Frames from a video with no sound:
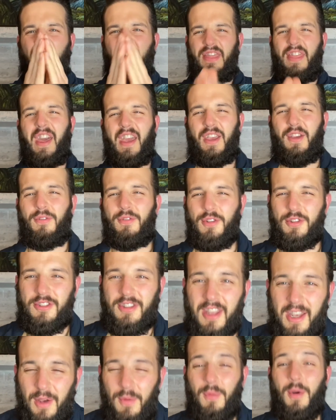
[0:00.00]
Thank you for
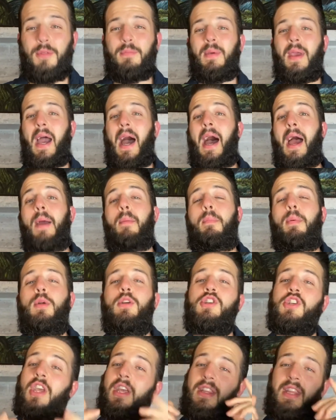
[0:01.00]
sticking with me. I
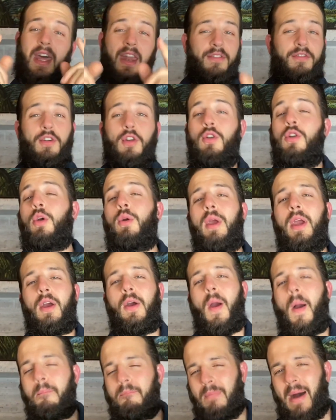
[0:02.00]
appreciate that. If you're new
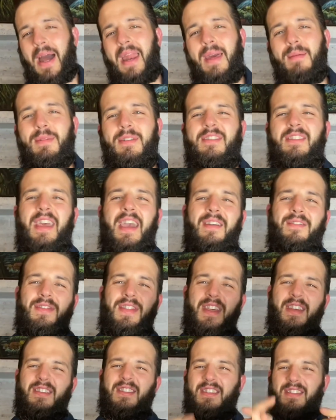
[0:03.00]
here, my name is Dave.
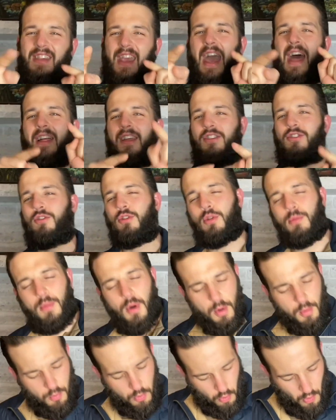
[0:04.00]
This is Callie's Groom
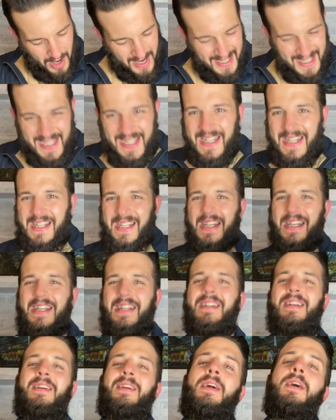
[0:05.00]
Room. Right
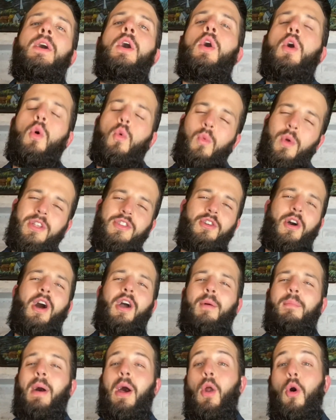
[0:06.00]
here, we talk
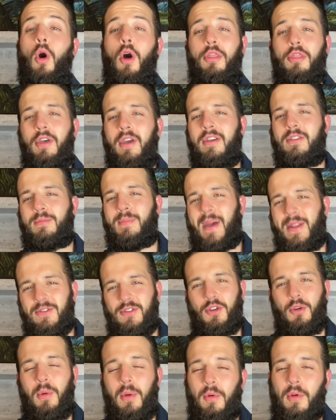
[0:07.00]
about all things men's
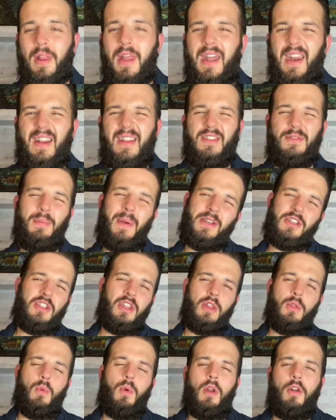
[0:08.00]
grooming related, especially
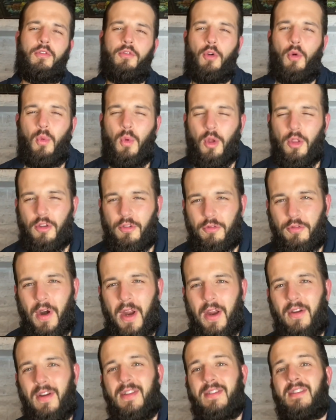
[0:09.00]
the wonderful world of
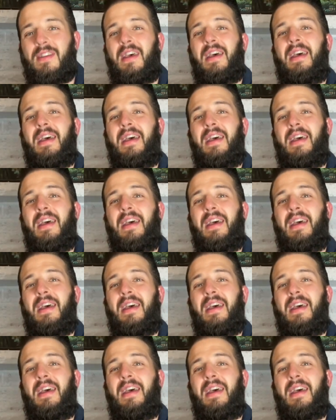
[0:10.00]
fragrance.